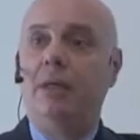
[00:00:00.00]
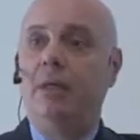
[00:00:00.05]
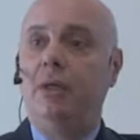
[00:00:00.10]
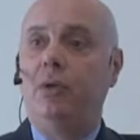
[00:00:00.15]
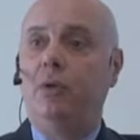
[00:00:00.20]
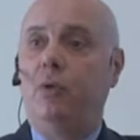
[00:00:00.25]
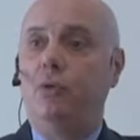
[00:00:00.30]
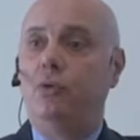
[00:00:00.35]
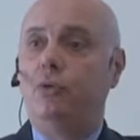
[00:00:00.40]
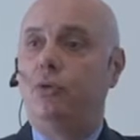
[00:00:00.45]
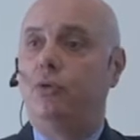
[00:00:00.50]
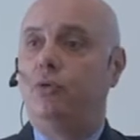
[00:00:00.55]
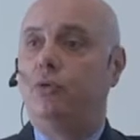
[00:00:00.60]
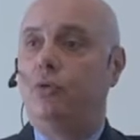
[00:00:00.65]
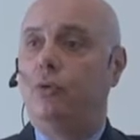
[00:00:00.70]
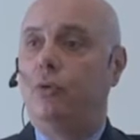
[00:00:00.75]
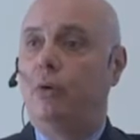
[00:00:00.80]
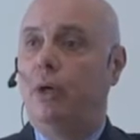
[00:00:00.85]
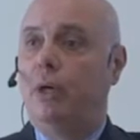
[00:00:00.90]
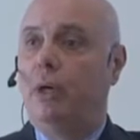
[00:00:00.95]
In order
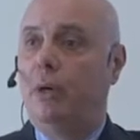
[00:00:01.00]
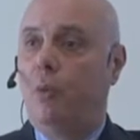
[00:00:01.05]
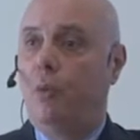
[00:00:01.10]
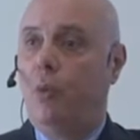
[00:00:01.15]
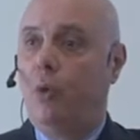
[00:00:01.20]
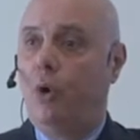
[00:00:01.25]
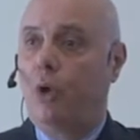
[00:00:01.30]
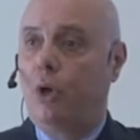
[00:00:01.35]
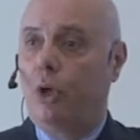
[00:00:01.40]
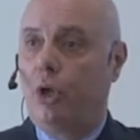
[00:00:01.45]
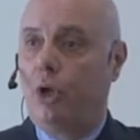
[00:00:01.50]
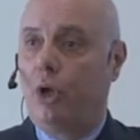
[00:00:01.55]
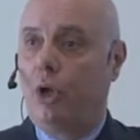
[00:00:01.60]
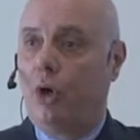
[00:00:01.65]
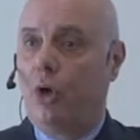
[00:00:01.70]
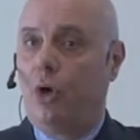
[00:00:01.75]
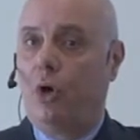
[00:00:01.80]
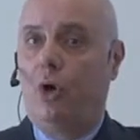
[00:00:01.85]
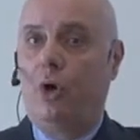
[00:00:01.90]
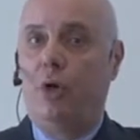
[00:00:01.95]
to work
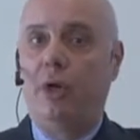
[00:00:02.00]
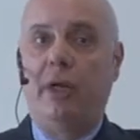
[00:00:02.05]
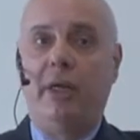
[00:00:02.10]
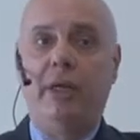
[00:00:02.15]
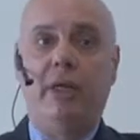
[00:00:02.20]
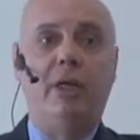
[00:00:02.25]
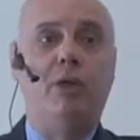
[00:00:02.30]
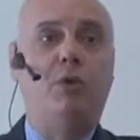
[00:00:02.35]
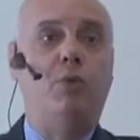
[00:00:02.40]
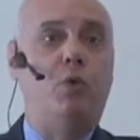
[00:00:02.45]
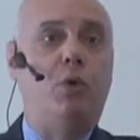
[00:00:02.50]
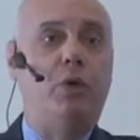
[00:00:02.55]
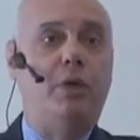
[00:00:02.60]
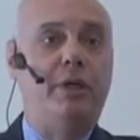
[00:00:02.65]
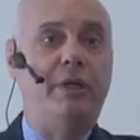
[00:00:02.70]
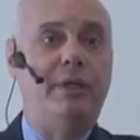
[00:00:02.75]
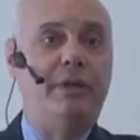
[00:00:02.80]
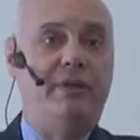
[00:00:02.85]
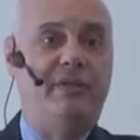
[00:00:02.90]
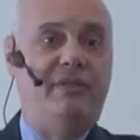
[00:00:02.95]
on
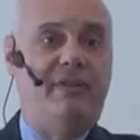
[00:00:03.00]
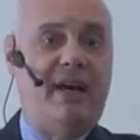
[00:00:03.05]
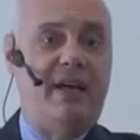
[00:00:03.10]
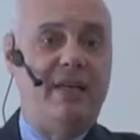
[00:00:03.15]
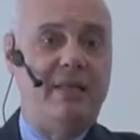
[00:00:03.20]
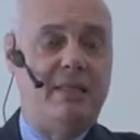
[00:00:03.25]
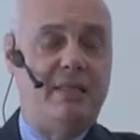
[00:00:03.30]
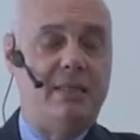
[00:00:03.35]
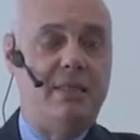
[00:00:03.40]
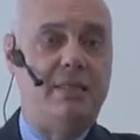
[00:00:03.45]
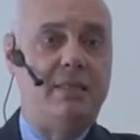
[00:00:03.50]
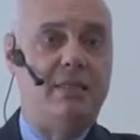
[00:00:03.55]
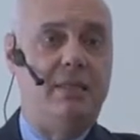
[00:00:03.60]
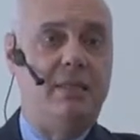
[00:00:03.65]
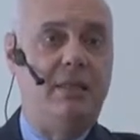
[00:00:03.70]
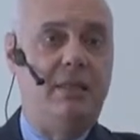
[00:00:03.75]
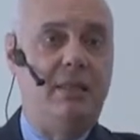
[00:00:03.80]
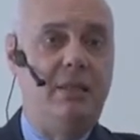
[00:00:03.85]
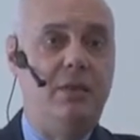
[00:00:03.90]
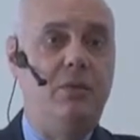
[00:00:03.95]
networking devices,
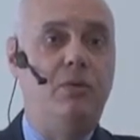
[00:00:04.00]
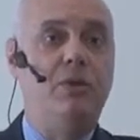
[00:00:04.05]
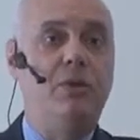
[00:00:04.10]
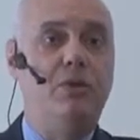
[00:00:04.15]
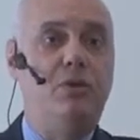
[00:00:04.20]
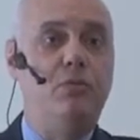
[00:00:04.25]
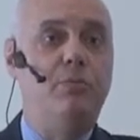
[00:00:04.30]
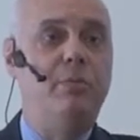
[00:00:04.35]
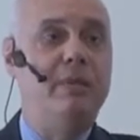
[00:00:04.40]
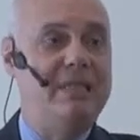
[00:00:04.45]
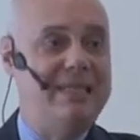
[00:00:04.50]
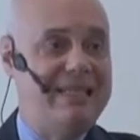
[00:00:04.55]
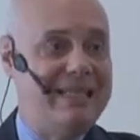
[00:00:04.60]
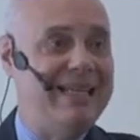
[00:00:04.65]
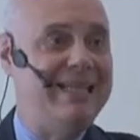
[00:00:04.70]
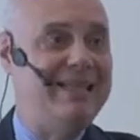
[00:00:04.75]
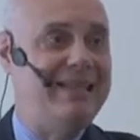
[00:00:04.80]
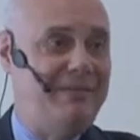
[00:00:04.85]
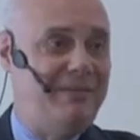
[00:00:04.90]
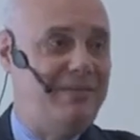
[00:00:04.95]
you need to be
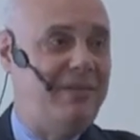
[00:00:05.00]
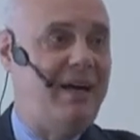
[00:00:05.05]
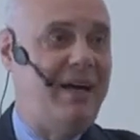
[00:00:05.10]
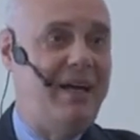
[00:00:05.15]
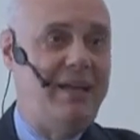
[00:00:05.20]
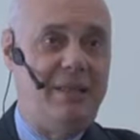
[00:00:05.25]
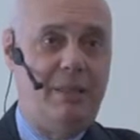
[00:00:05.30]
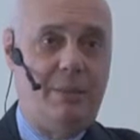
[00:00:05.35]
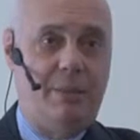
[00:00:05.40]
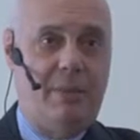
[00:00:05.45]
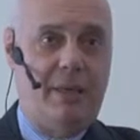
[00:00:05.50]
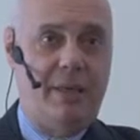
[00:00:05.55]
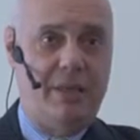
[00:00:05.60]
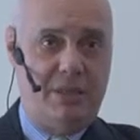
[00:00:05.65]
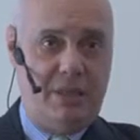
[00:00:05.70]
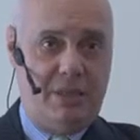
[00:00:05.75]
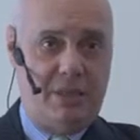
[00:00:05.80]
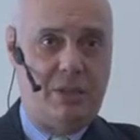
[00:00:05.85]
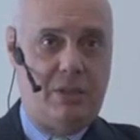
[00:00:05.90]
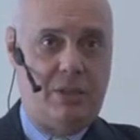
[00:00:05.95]
certified by
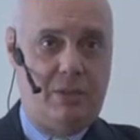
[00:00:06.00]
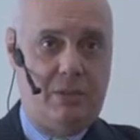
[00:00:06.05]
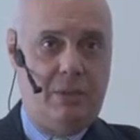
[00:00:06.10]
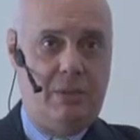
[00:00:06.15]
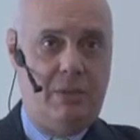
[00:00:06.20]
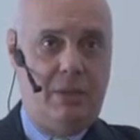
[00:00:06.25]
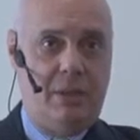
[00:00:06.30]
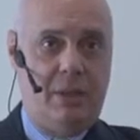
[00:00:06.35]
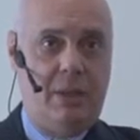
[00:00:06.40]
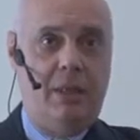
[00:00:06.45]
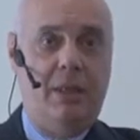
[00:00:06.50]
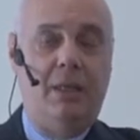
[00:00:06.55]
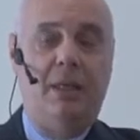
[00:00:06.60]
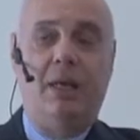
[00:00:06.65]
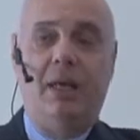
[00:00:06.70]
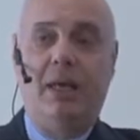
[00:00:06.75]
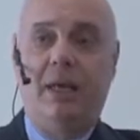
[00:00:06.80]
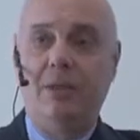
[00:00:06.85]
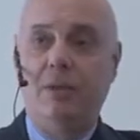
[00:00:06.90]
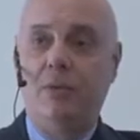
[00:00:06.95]
Cisco.
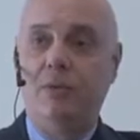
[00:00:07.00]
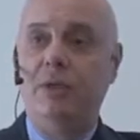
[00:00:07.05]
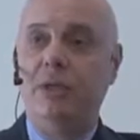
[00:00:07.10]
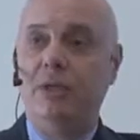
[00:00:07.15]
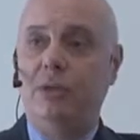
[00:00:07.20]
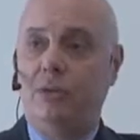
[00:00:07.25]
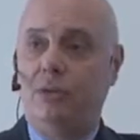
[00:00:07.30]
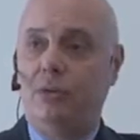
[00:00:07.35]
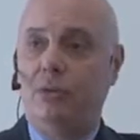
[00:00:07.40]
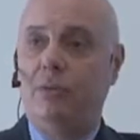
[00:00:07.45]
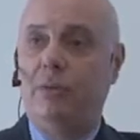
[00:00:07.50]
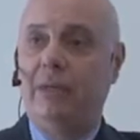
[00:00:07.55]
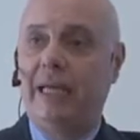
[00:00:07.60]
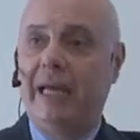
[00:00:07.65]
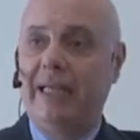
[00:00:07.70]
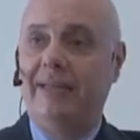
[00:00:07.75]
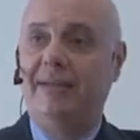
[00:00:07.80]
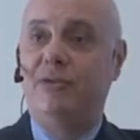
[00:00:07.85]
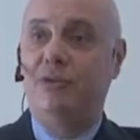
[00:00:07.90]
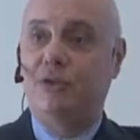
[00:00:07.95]
And you need to
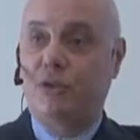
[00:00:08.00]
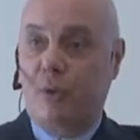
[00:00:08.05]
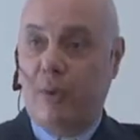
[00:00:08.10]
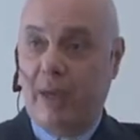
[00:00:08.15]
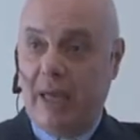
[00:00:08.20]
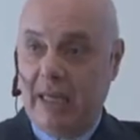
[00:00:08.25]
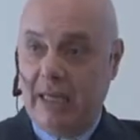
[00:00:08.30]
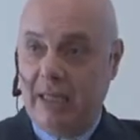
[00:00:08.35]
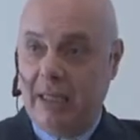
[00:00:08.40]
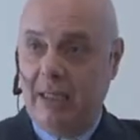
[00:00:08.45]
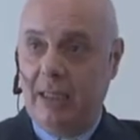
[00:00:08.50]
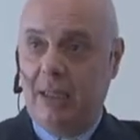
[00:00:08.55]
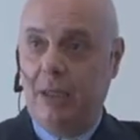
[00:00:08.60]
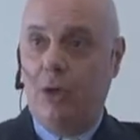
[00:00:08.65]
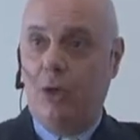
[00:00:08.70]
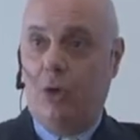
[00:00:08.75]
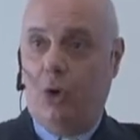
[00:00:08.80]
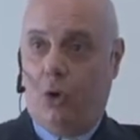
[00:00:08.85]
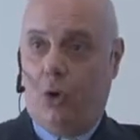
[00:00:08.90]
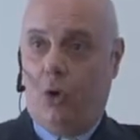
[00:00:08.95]
get
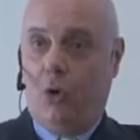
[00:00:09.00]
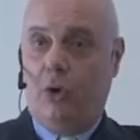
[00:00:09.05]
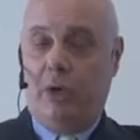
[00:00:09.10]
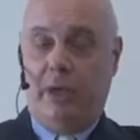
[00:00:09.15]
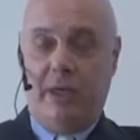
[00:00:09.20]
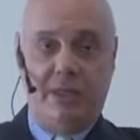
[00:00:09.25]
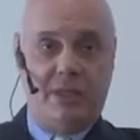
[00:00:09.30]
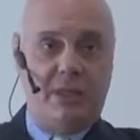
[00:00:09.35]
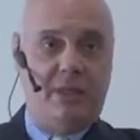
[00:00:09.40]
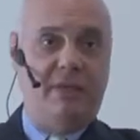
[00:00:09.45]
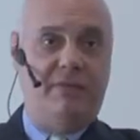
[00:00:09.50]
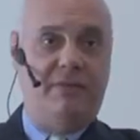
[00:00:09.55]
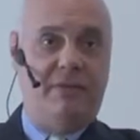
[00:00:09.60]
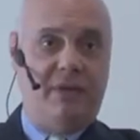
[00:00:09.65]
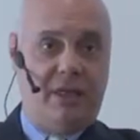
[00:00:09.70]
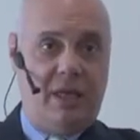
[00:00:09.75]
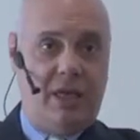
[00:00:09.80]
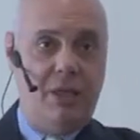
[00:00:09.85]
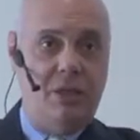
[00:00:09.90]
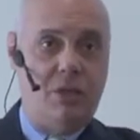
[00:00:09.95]
training on a
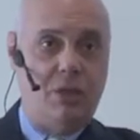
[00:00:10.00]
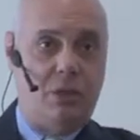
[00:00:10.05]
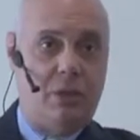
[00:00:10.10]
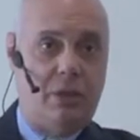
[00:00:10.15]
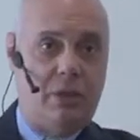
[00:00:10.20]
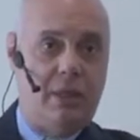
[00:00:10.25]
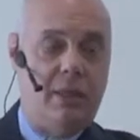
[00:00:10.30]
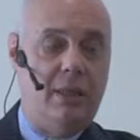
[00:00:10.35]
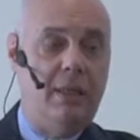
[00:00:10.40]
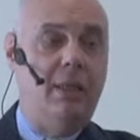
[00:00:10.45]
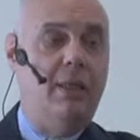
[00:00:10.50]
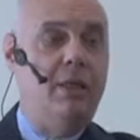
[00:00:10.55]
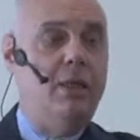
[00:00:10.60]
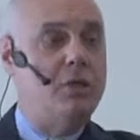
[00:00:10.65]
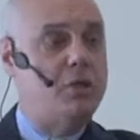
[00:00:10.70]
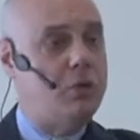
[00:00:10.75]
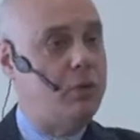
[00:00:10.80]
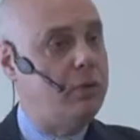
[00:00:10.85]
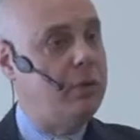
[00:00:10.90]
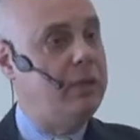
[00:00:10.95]
certification.
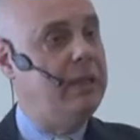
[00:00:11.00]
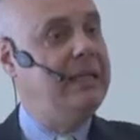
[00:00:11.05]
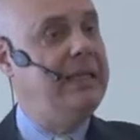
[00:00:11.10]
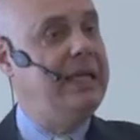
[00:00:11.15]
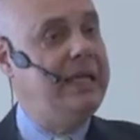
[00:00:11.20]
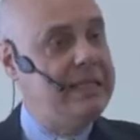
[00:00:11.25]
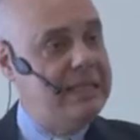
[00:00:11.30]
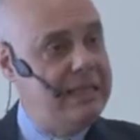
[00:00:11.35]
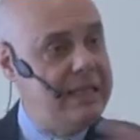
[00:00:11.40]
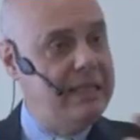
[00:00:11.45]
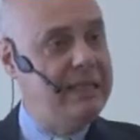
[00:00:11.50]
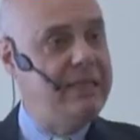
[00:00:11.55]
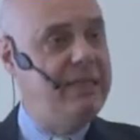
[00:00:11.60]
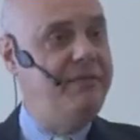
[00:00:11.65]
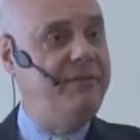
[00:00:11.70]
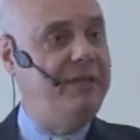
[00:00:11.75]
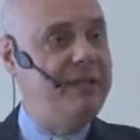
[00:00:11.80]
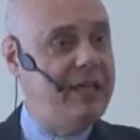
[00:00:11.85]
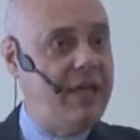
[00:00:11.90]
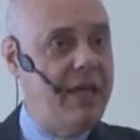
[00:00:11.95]
So the
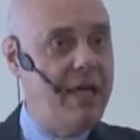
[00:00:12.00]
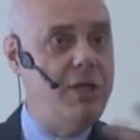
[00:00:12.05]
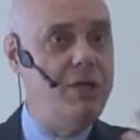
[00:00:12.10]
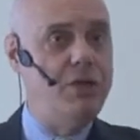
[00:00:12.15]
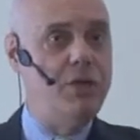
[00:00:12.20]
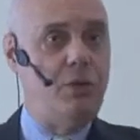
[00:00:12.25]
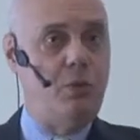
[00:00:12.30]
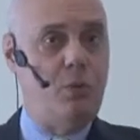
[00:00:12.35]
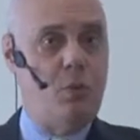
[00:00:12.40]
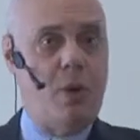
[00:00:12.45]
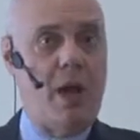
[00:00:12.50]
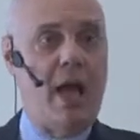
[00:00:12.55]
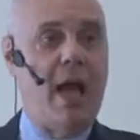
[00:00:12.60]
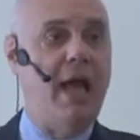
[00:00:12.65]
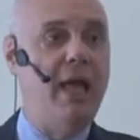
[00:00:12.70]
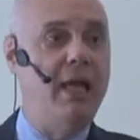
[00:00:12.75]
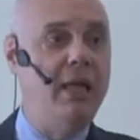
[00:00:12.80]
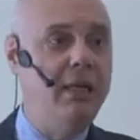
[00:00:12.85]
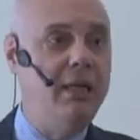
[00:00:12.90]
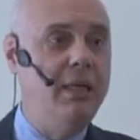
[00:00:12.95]
certification
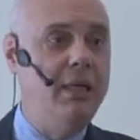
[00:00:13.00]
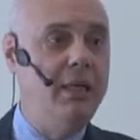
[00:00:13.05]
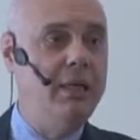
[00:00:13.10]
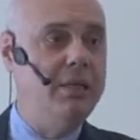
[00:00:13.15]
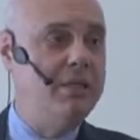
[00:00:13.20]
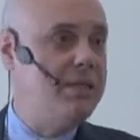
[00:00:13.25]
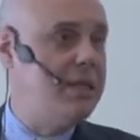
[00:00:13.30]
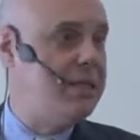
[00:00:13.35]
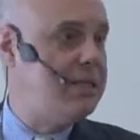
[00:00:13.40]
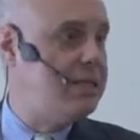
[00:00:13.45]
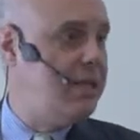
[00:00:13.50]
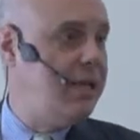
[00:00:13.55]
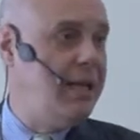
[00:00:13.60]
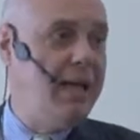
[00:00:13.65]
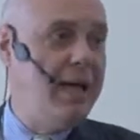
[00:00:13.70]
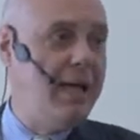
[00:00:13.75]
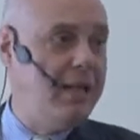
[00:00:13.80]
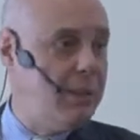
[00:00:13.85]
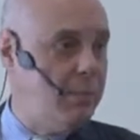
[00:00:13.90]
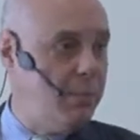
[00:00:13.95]
way is just
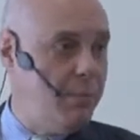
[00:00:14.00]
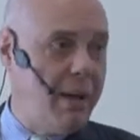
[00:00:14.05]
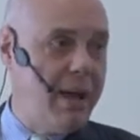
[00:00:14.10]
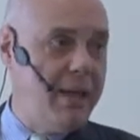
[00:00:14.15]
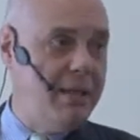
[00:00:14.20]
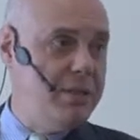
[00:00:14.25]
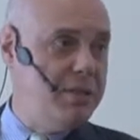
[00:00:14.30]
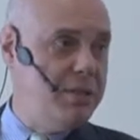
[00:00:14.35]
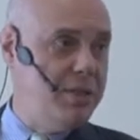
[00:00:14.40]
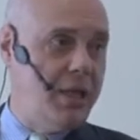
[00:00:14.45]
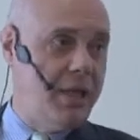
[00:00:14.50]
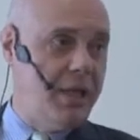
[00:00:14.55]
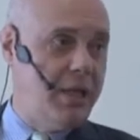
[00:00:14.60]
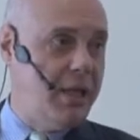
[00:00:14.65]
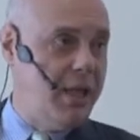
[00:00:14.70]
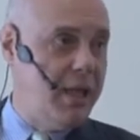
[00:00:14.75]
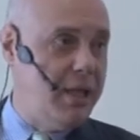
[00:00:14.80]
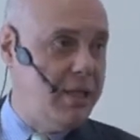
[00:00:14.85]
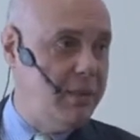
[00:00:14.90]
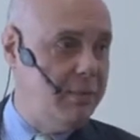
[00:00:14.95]
another mindshare
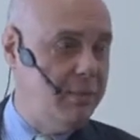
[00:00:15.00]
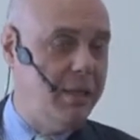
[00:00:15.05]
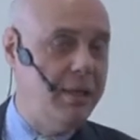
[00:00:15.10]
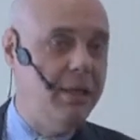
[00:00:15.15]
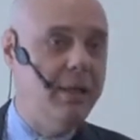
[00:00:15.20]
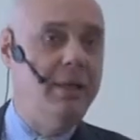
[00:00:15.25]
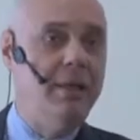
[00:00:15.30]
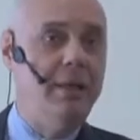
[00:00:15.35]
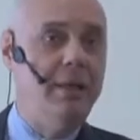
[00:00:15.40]
game.